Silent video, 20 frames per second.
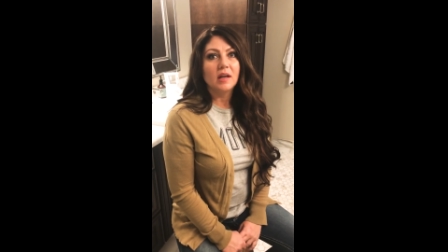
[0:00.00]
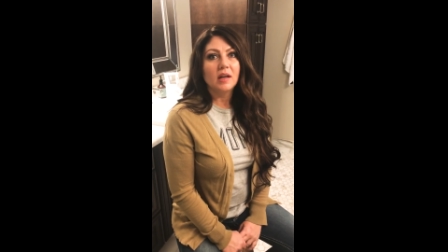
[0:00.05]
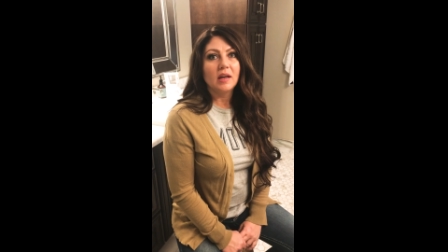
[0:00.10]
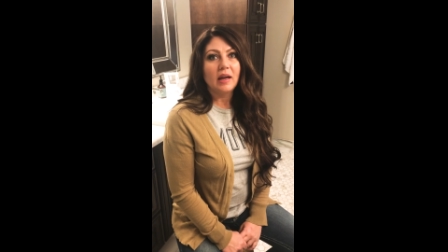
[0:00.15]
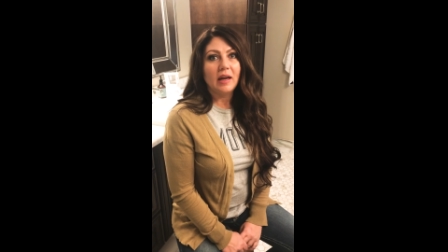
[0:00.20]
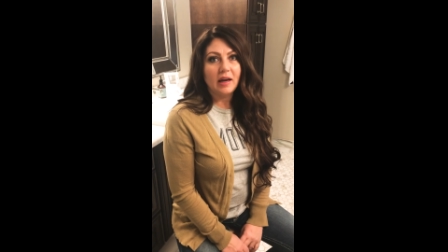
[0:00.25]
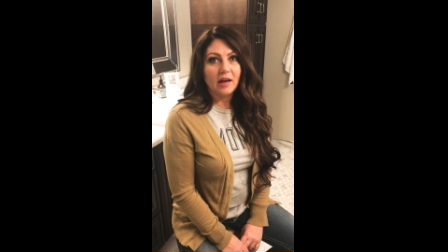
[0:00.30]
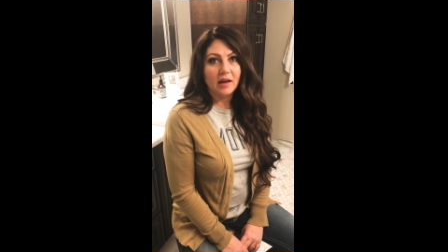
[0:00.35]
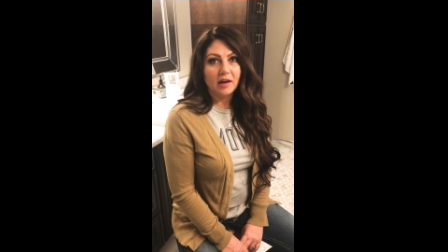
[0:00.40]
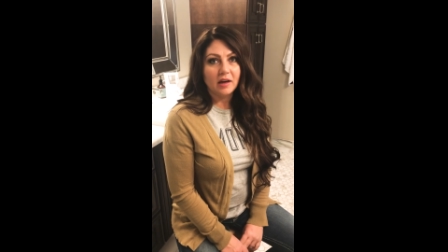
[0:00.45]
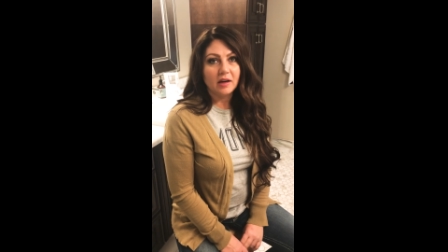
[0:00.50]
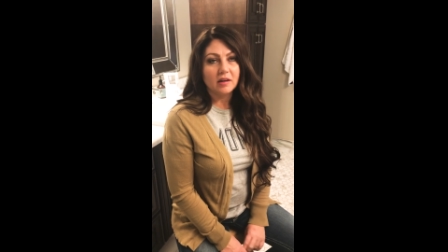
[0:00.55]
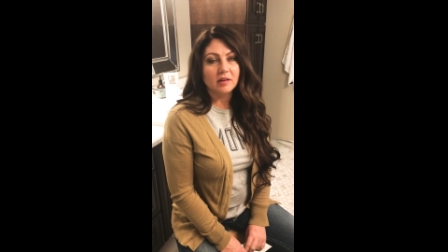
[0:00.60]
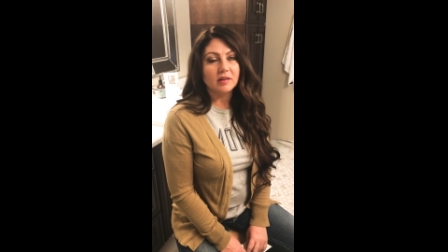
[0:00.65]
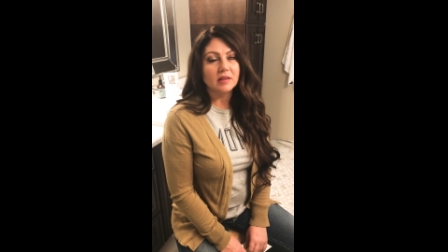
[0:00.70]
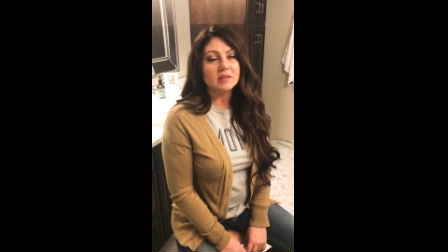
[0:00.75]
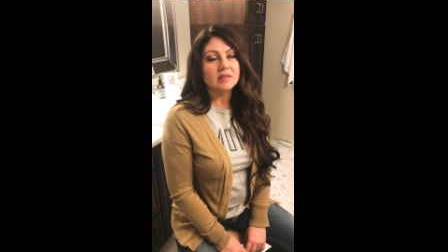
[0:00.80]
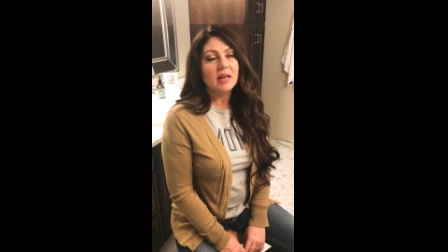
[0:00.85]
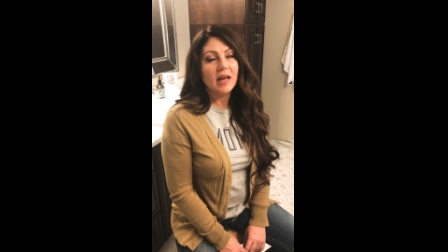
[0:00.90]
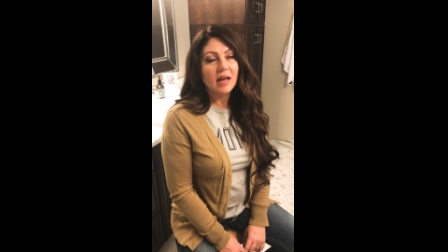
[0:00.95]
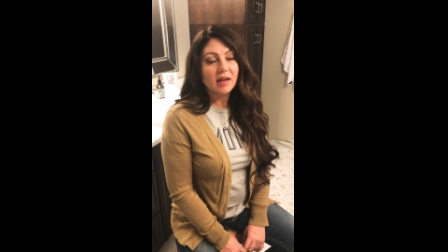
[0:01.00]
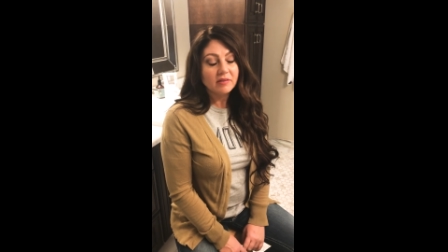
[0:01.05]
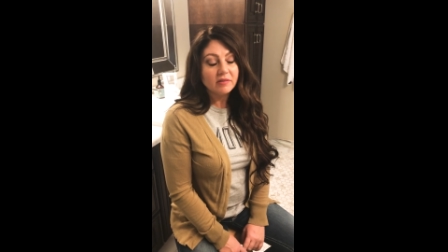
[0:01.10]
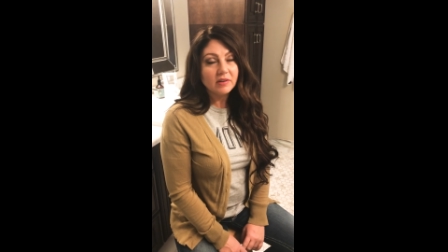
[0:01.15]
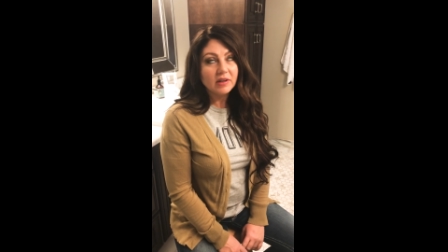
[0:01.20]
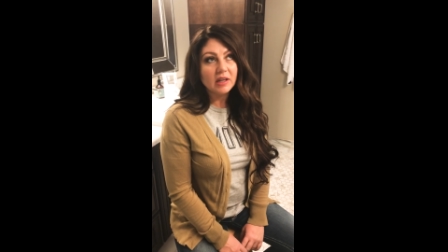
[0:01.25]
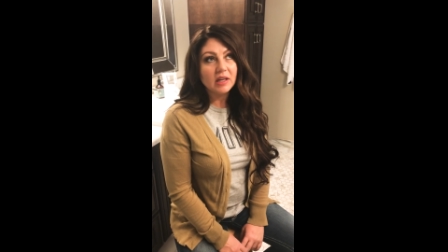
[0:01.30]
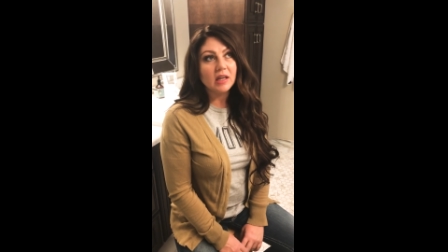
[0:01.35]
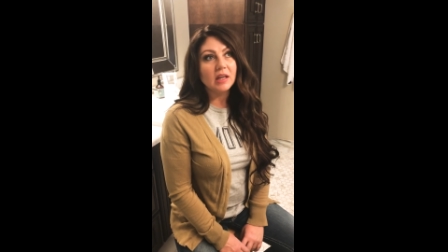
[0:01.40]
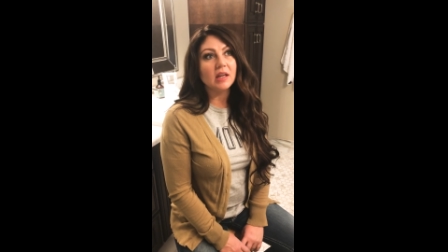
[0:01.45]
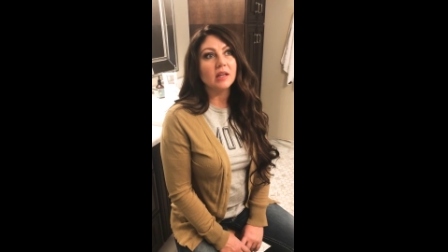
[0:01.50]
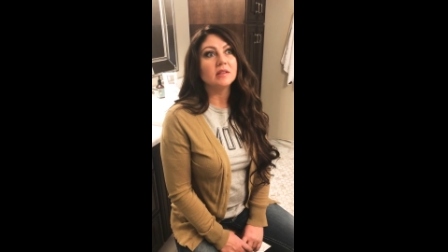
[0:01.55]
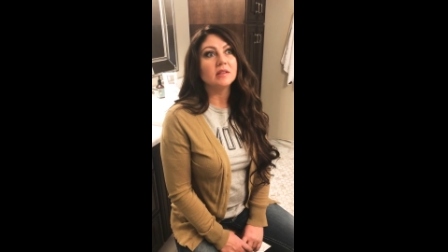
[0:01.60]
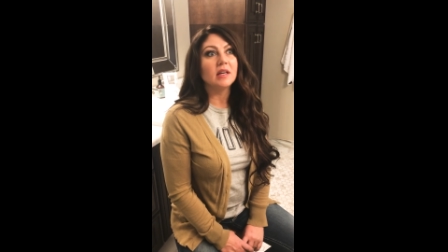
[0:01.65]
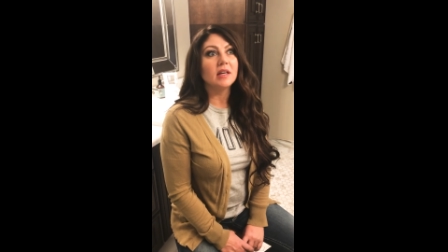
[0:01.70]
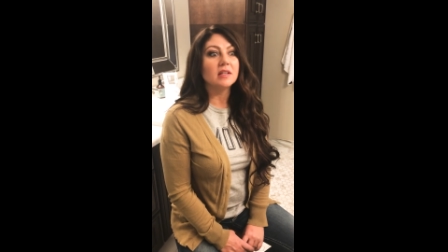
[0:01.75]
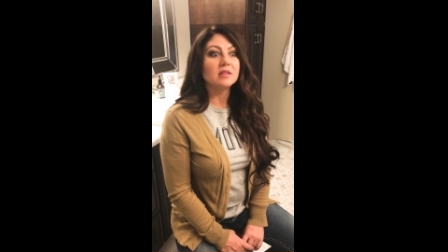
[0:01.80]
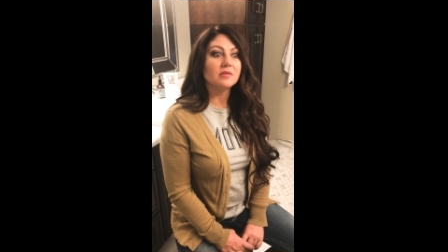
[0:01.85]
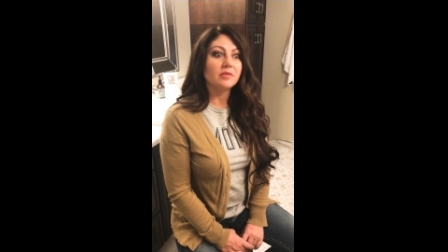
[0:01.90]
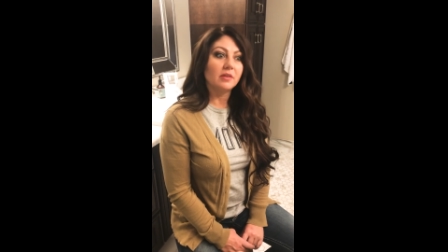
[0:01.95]
hair that's heavy and
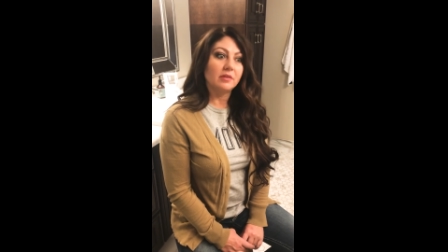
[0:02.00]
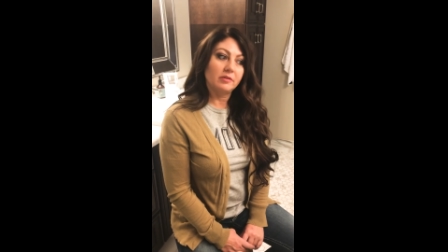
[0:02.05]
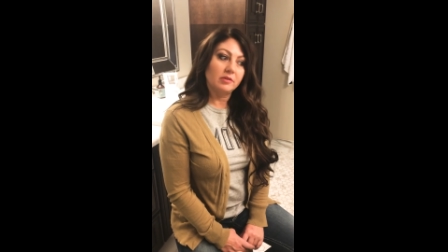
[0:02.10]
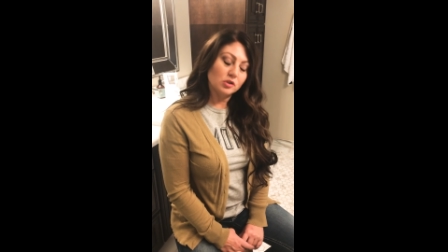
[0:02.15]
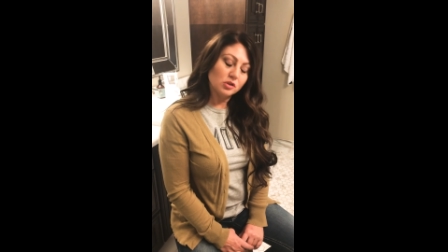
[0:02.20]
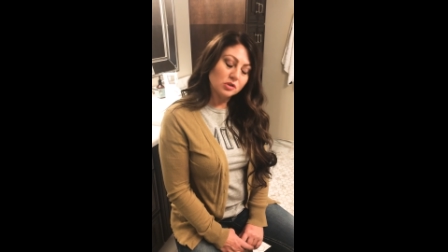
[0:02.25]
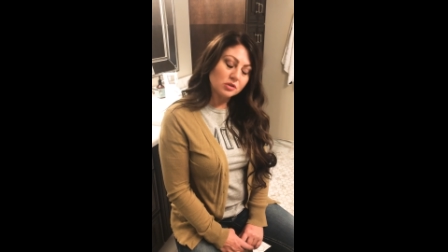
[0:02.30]
takes forever to